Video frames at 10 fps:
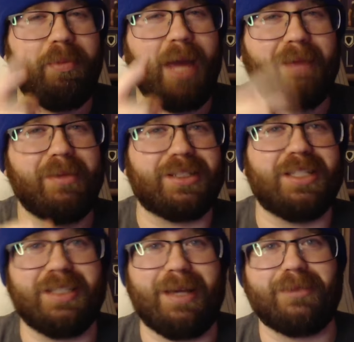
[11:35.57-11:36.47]
Bad
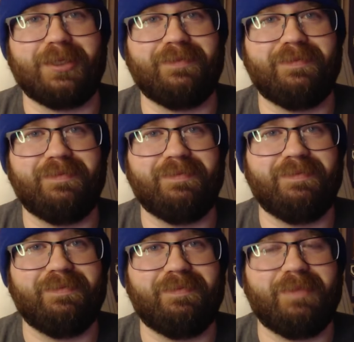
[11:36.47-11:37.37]
misconception.
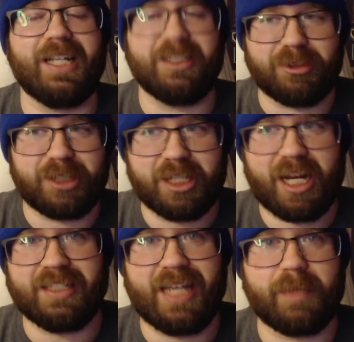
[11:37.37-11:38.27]
Because literally, he's
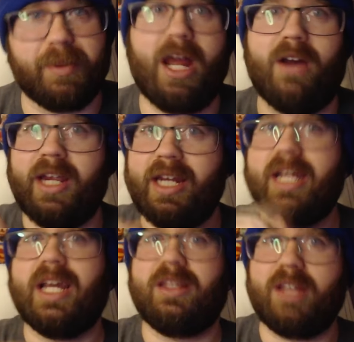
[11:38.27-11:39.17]
got his ass beat. Now, he
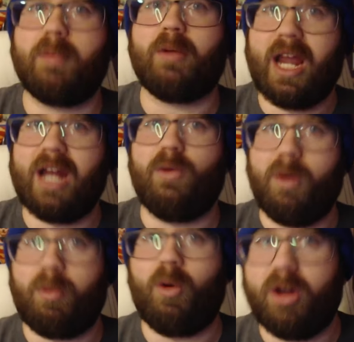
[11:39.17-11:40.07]
did get the upper hand at
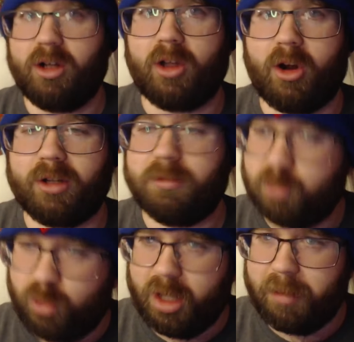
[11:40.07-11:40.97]
one point on Clark.
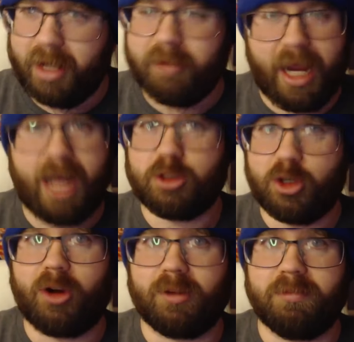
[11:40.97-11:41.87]
We'll admit, yeah,
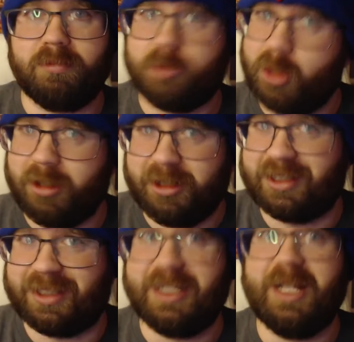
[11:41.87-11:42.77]
sure.
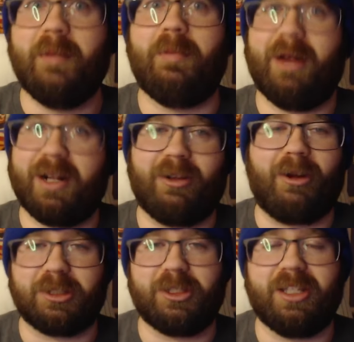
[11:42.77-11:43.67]
But
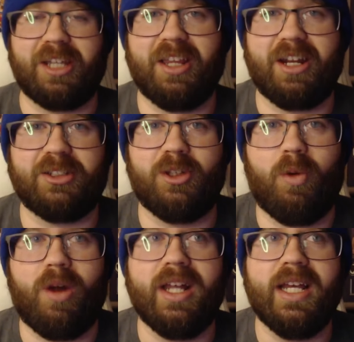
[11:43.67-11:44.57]
Clark, at the end of the day, still
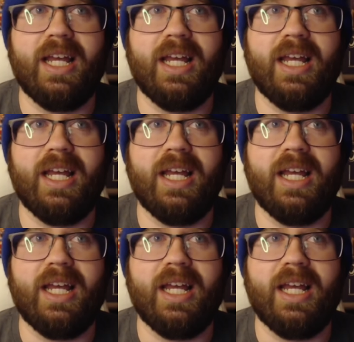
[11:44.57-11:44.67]
won.